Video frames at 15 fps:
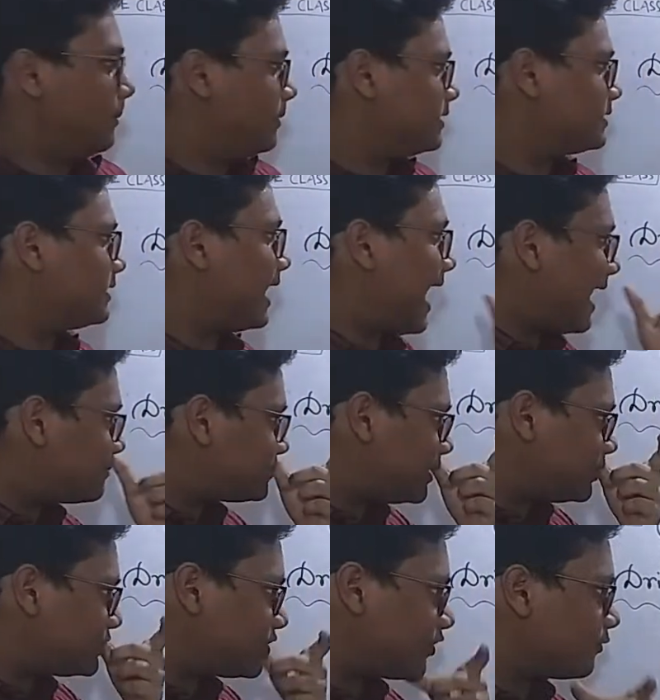means the
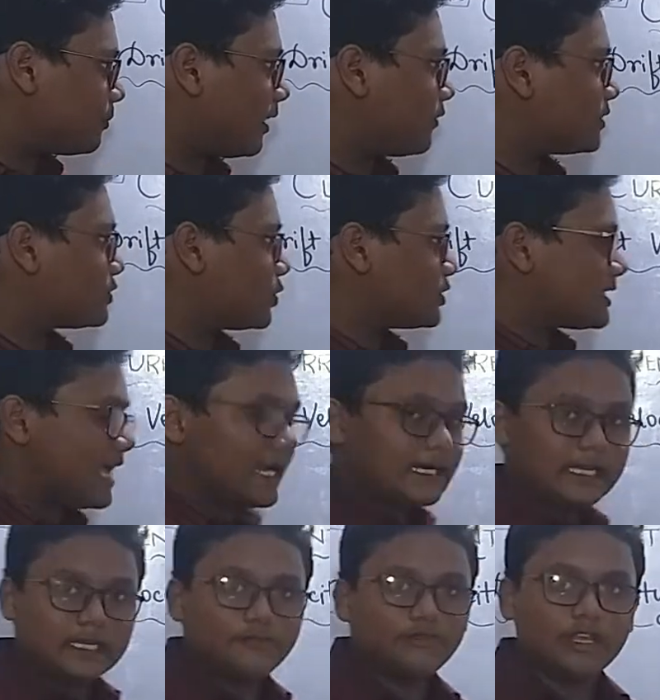absence of power source,
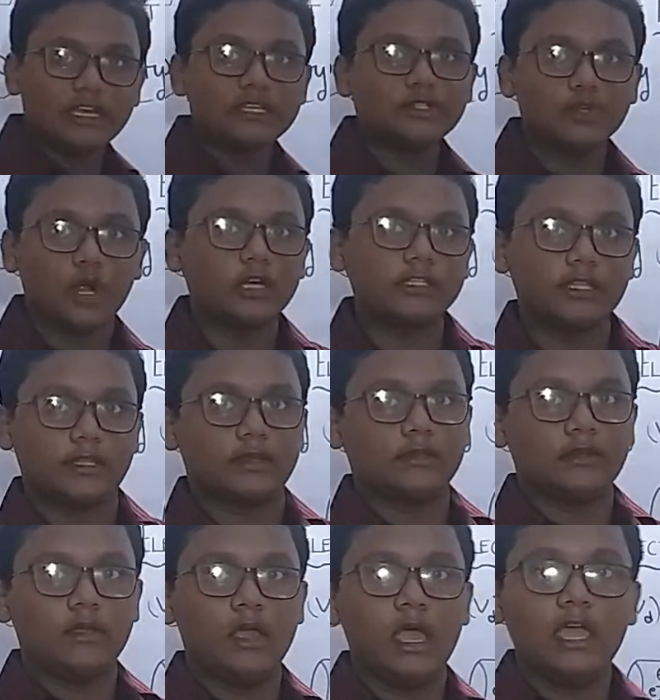electric field is not there.
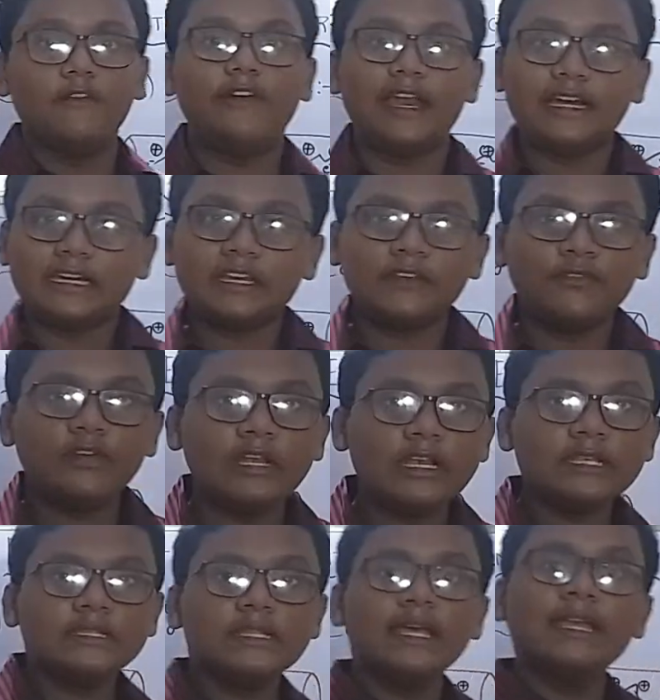If electric field
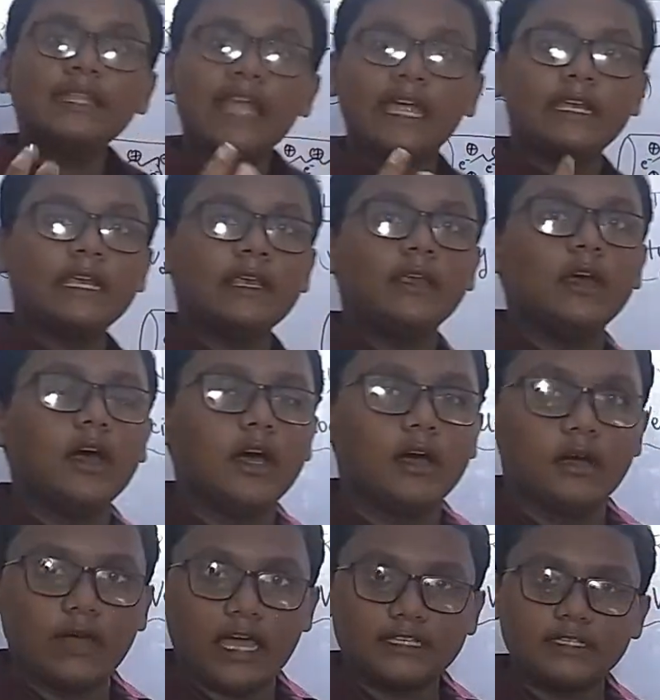is there, that will
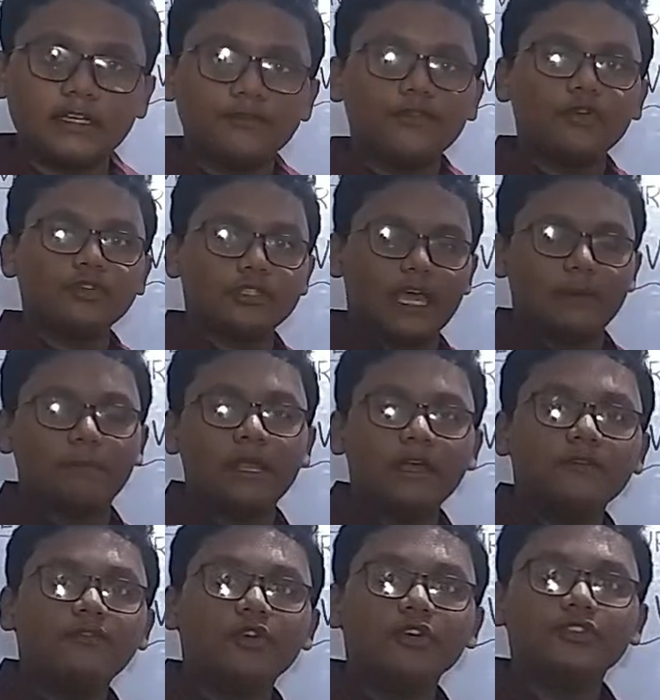exert a force, apply
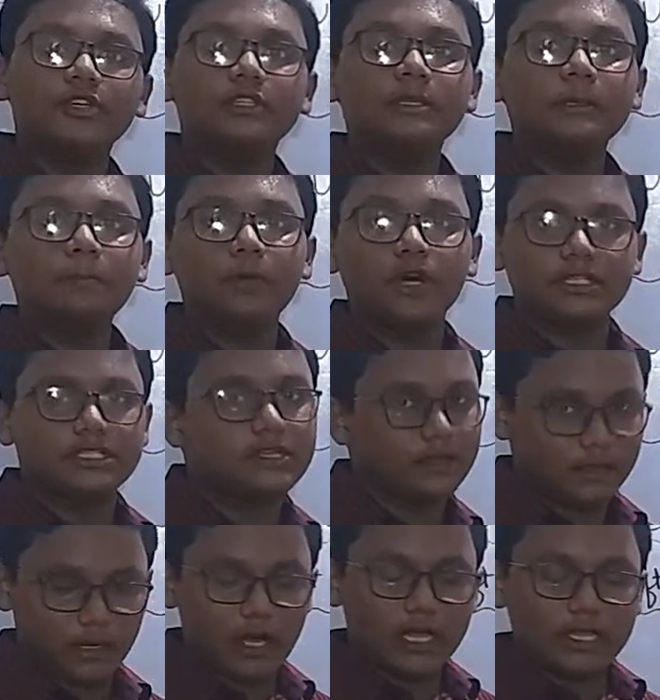a force on the
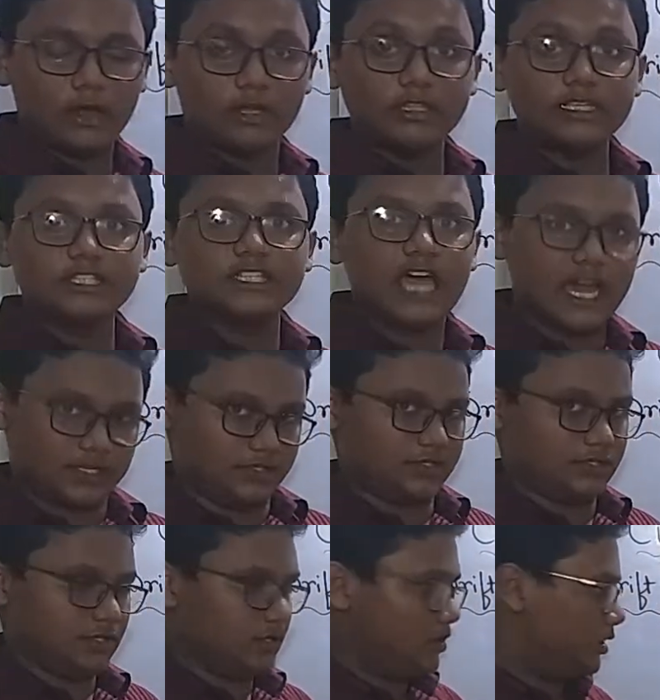on the charge.
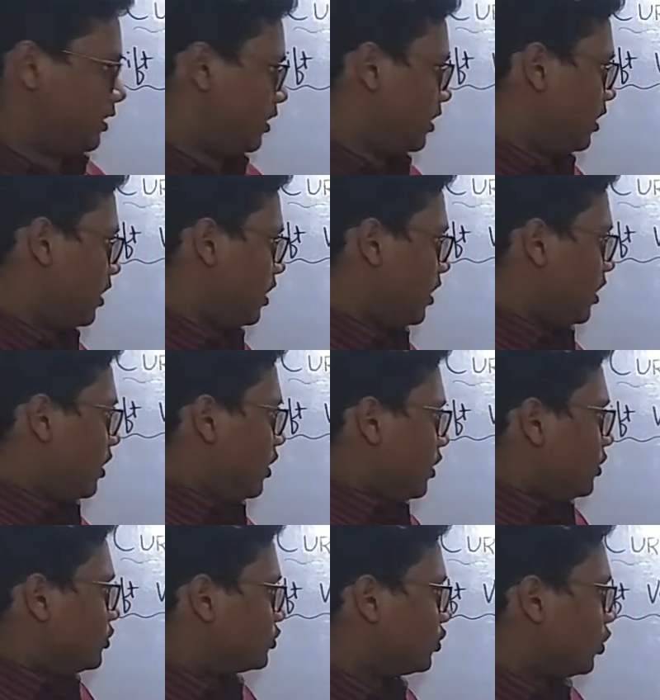
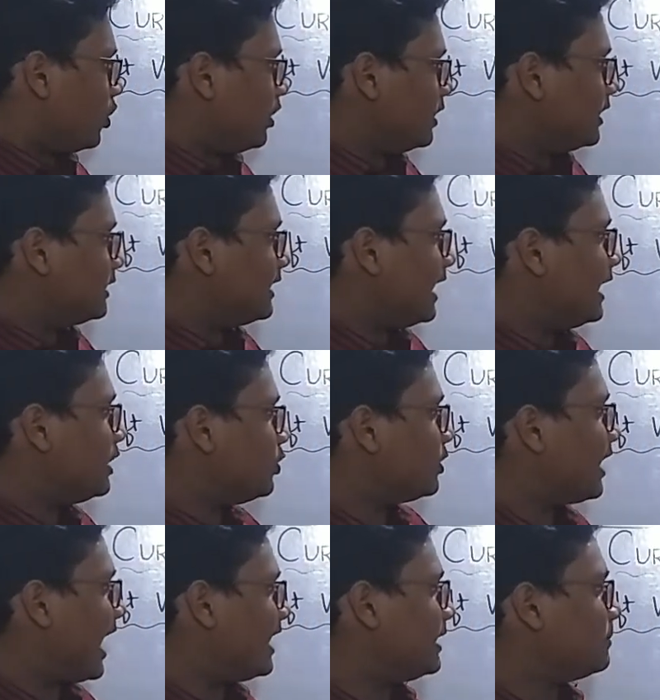So they will do
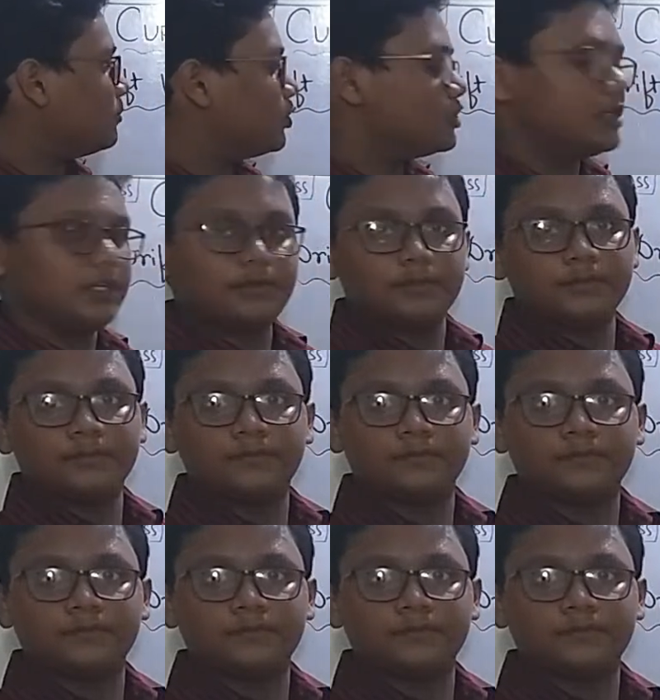random motion.